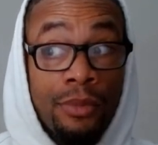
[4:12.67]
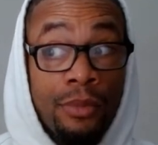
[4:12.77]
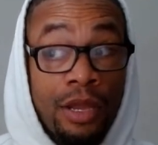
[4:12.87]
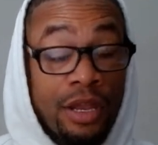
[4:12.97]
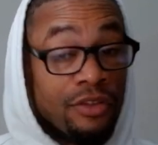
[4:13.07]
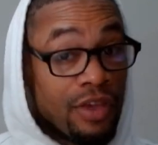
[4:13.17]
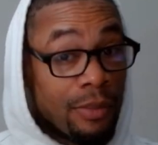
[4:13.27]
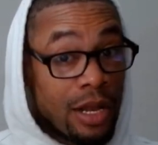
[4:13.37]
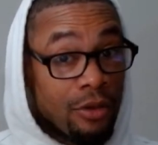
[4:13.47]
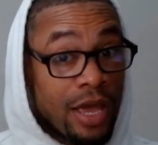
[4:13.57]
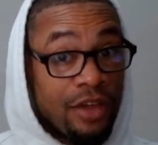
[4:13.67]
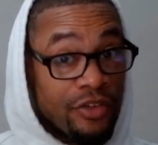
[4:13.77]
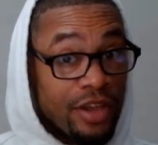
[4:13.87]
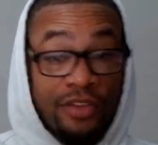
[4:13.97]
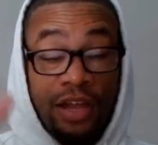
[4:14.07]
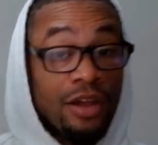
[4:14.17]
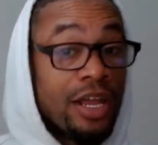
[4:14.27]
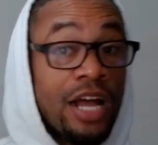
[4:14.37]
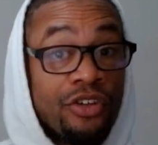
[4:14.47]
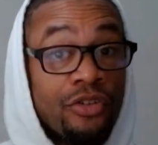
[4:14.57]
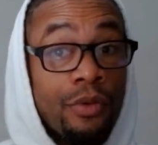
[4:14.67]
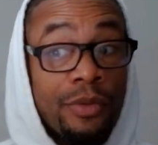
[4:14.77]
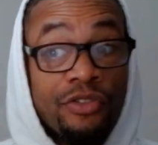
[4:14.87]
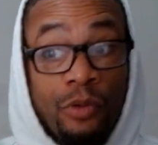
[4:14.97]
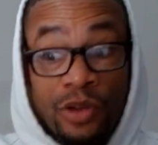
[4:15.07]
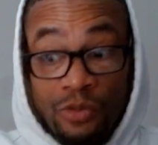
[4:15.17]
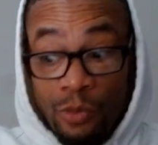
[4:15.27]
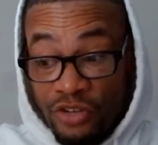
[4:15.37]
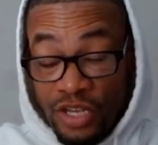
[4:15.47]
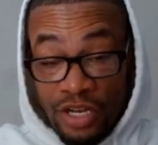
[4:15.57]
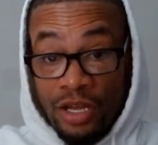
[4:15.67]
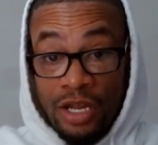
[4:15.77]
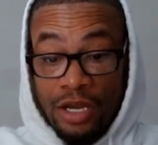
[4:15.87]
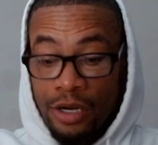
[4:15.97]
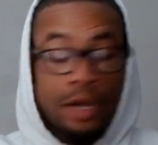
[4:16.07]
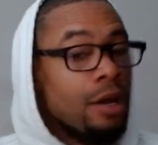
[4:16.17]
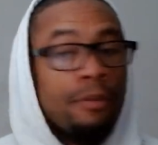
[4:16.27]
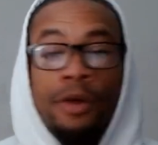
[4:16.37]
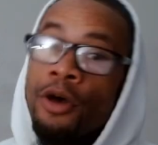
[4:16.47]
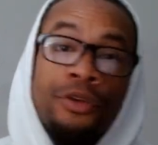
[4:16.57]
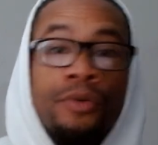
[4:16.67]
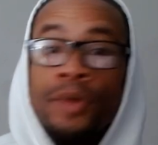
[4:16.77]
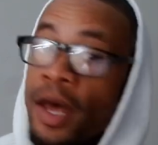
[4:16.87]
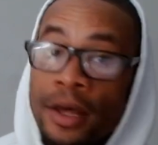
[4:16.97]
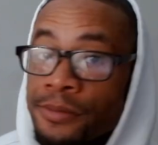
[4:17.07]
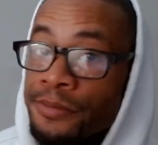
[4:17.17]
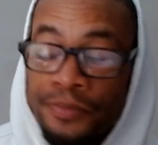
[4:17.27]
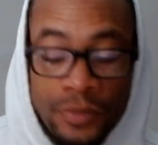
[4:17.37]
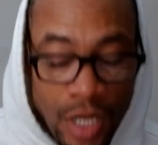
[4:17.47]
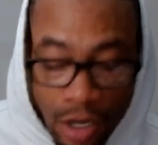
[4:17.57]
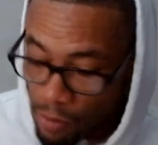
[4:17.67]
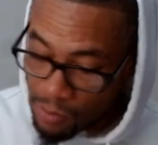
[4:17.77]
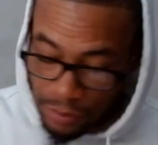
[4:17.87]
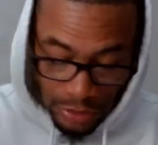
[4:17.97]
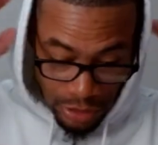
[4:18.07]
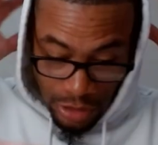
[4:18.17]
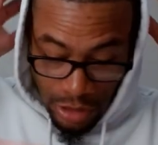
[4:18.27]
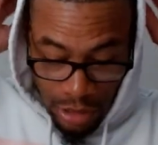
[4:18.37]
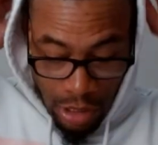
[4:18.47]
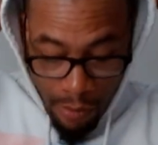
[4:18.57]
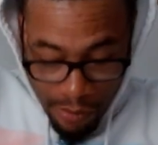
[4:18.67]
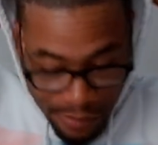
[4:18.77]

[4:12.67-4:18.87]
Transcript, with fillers: He didn't say my location. He did say nothing got to do with me. So we're in the clear. But no, you're not. No, no, no, no, no,